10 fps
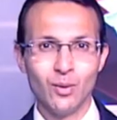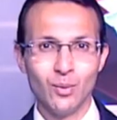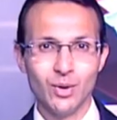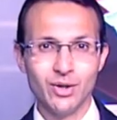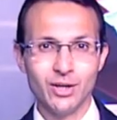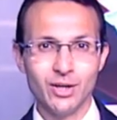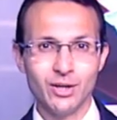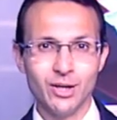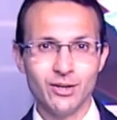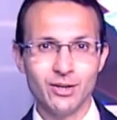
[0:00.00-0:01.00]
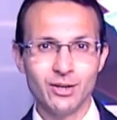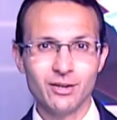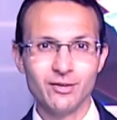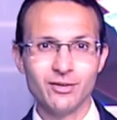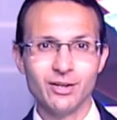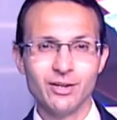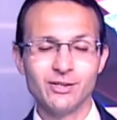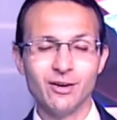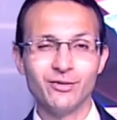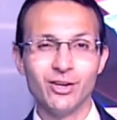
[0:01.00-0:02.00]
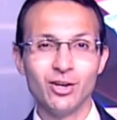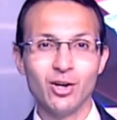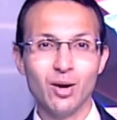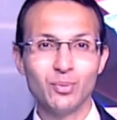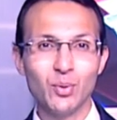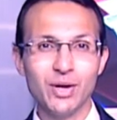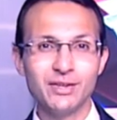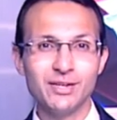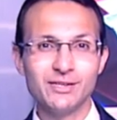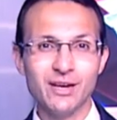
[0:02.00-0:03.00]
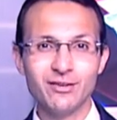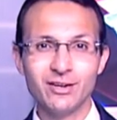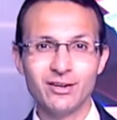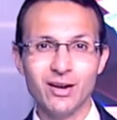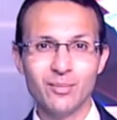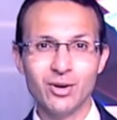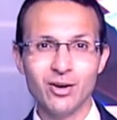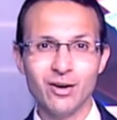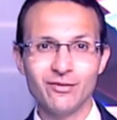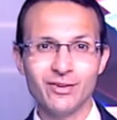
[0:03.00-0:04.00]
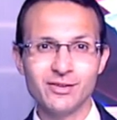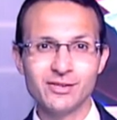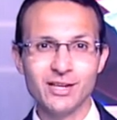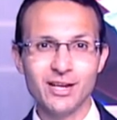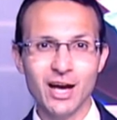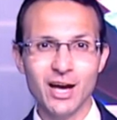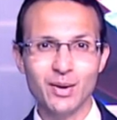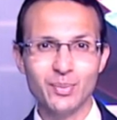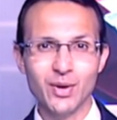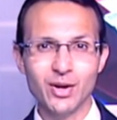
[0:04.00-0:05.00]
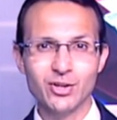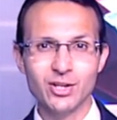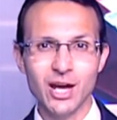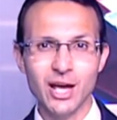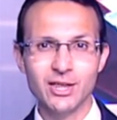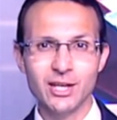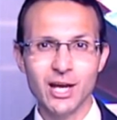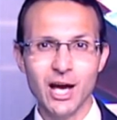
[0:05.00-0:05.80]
Within the activities of the COP27 climate conference, the Adaptation and the